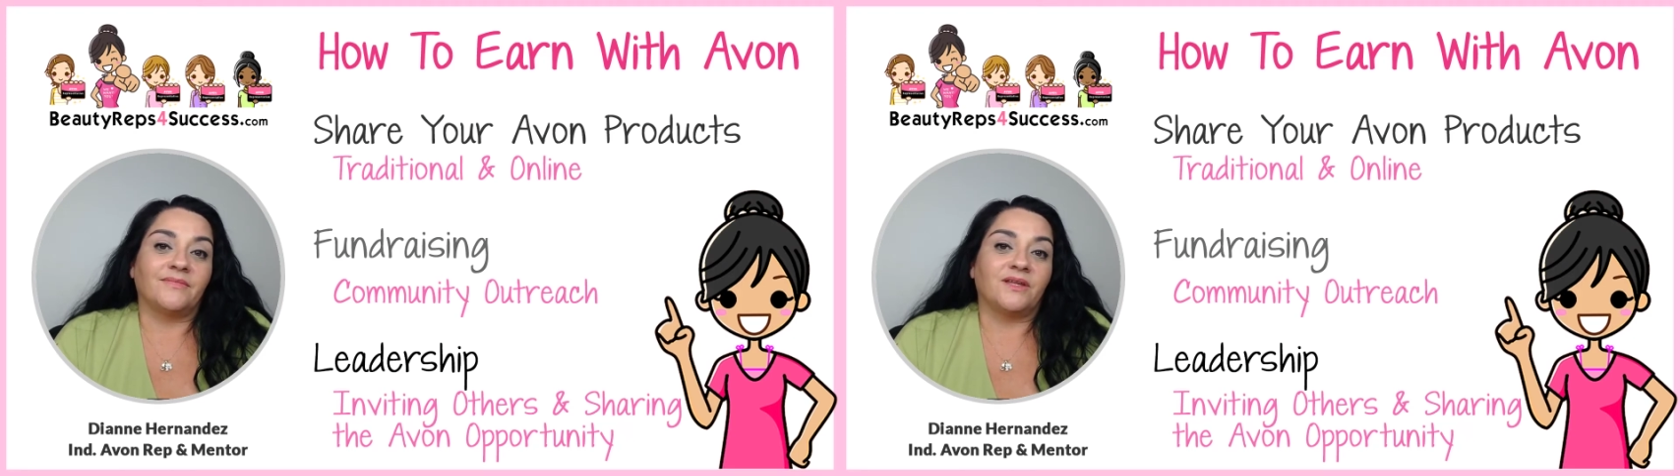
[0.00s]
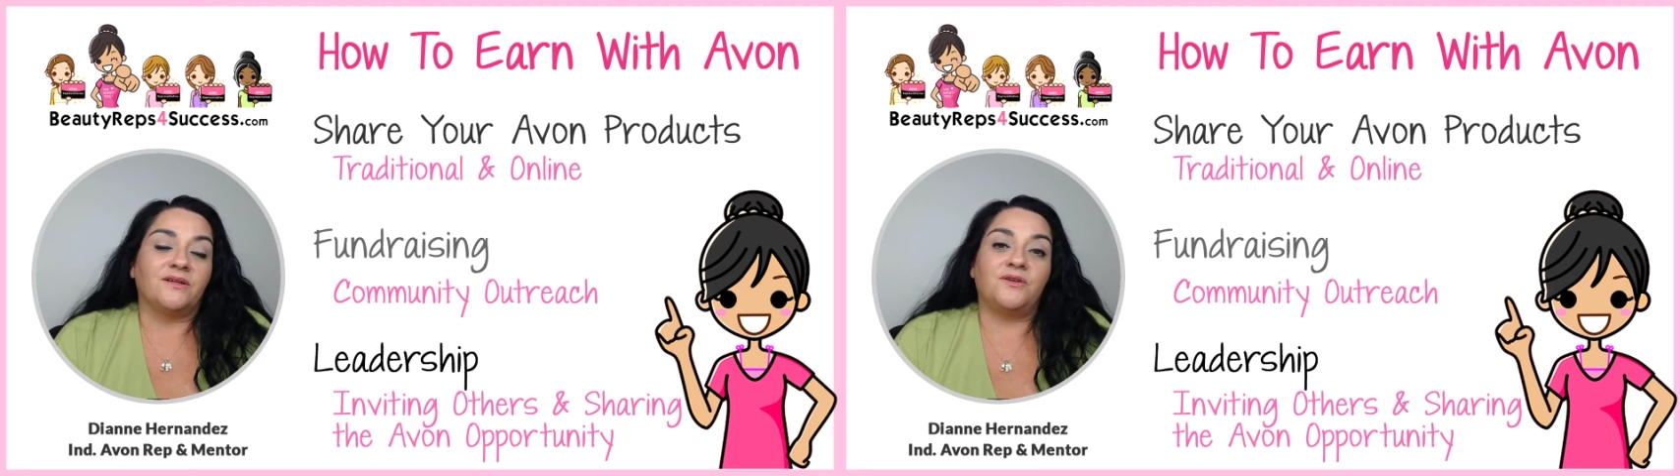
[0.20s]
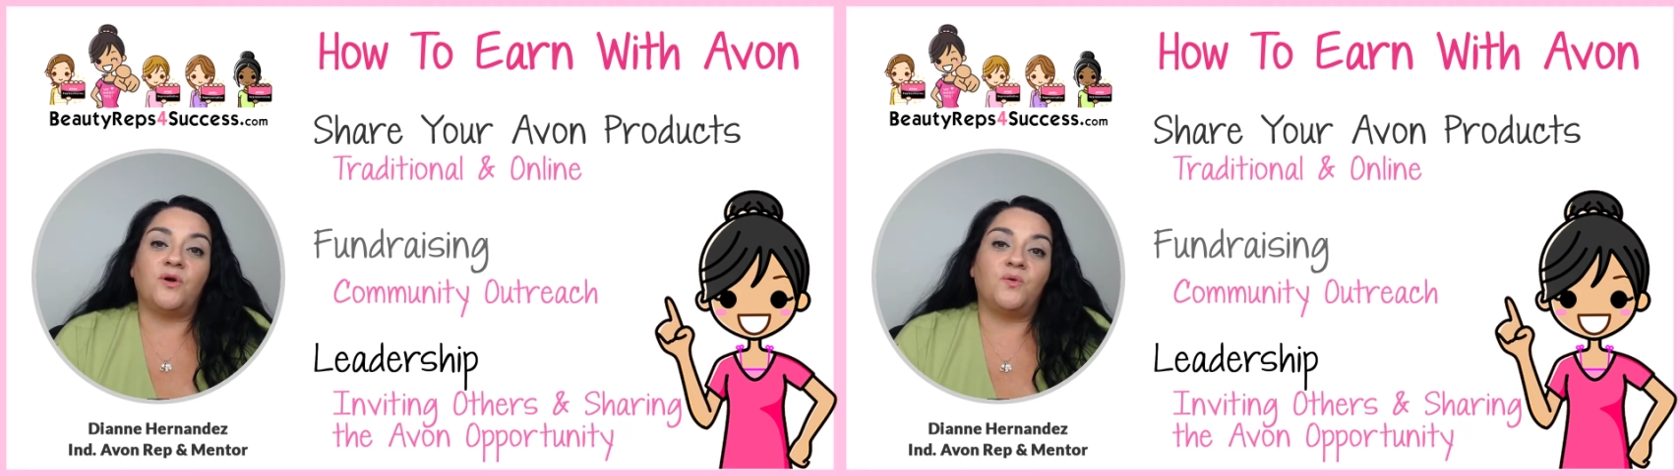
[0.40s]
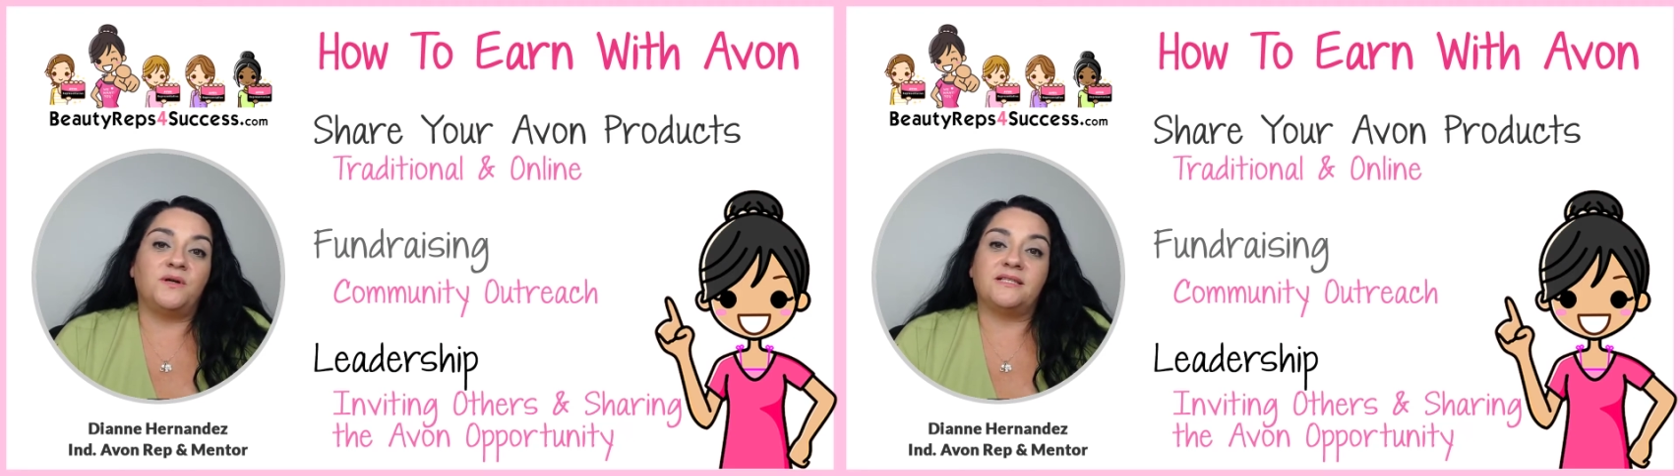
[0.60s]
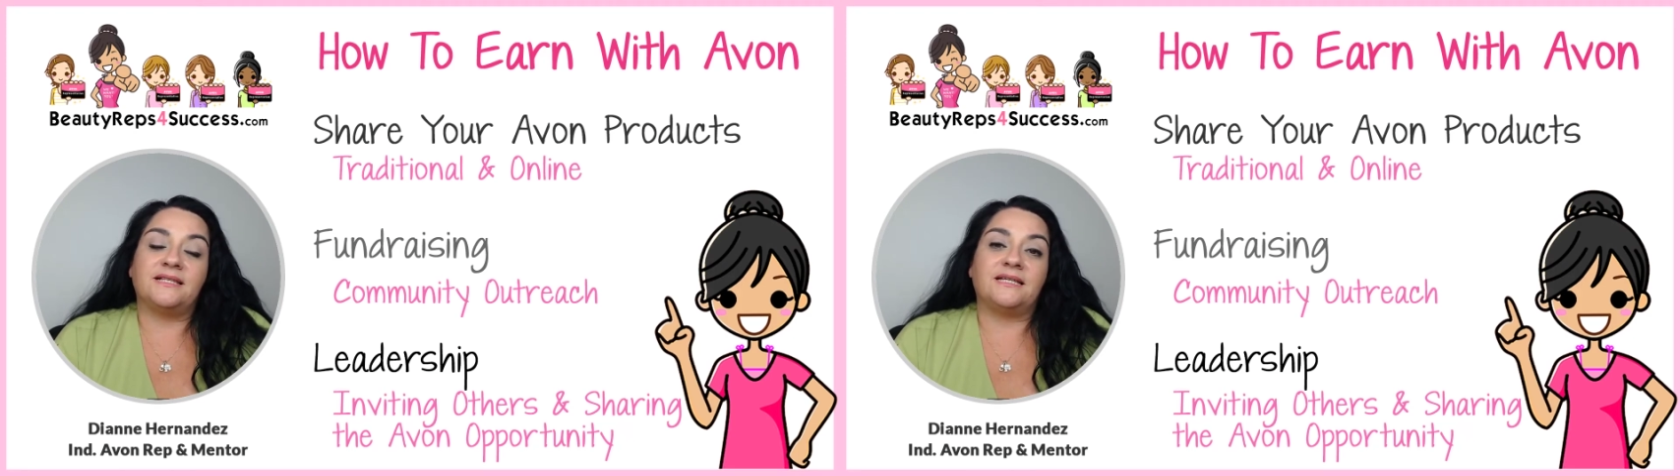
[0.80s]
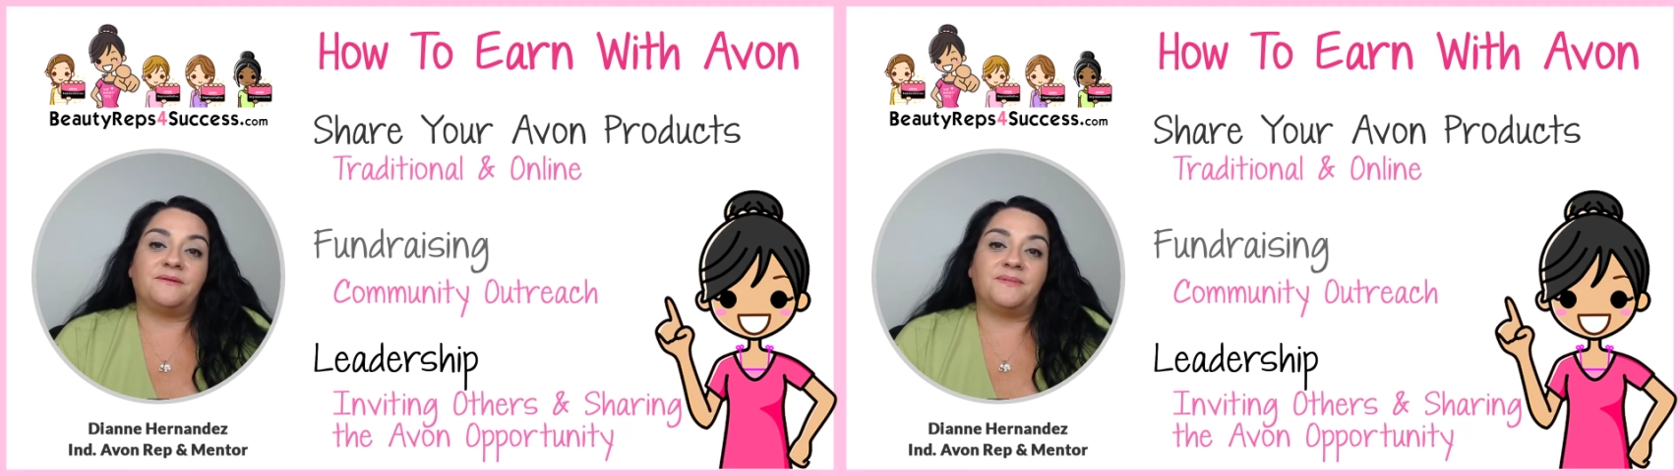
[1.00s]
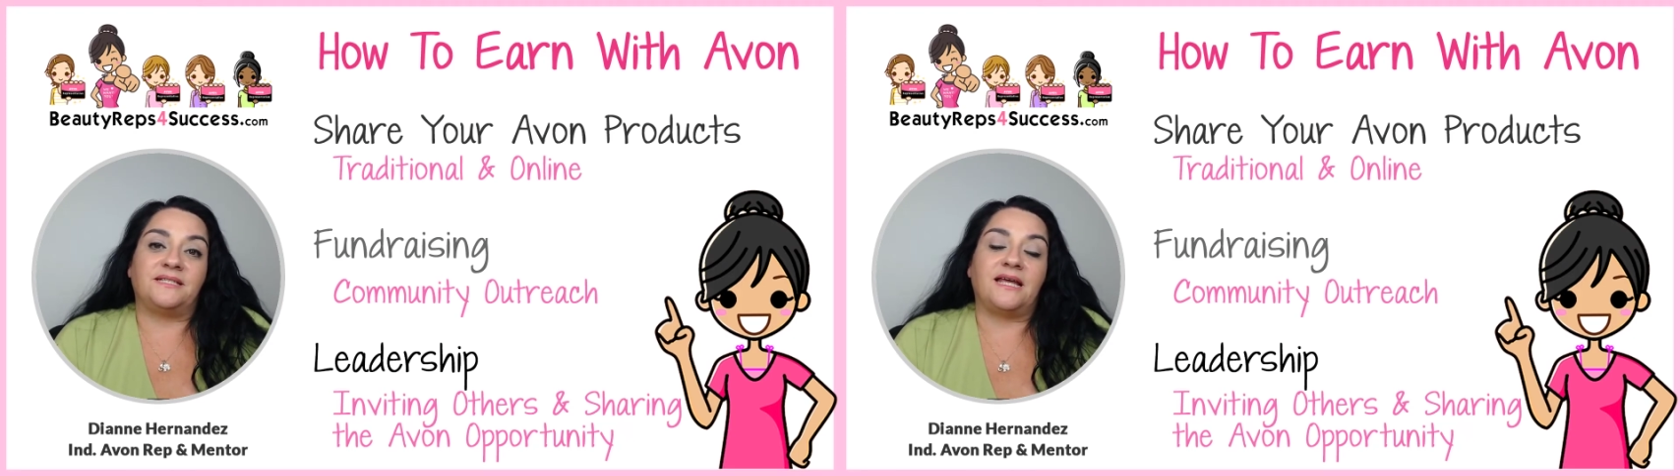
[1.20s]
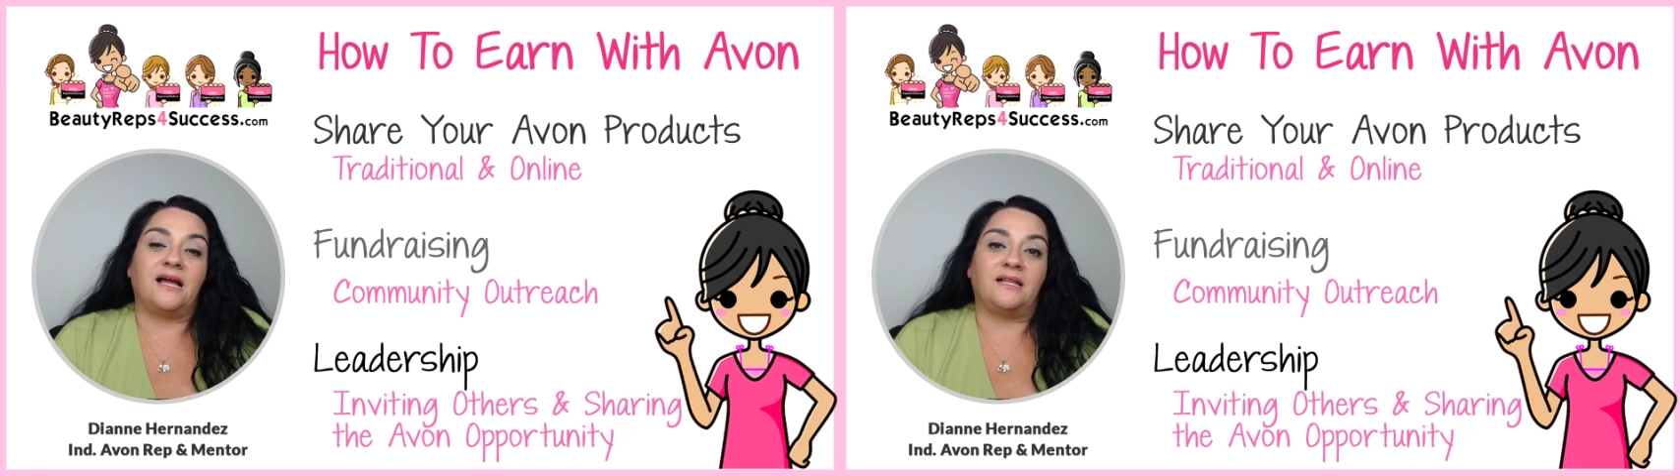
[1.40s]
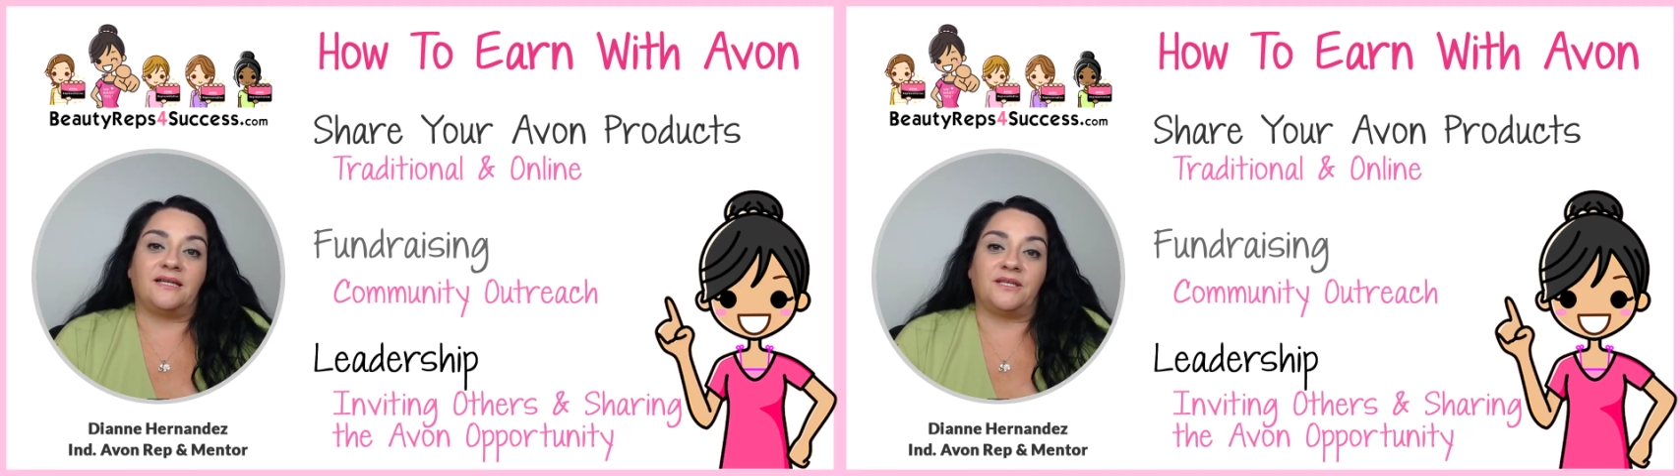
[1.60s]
No one's going to be telling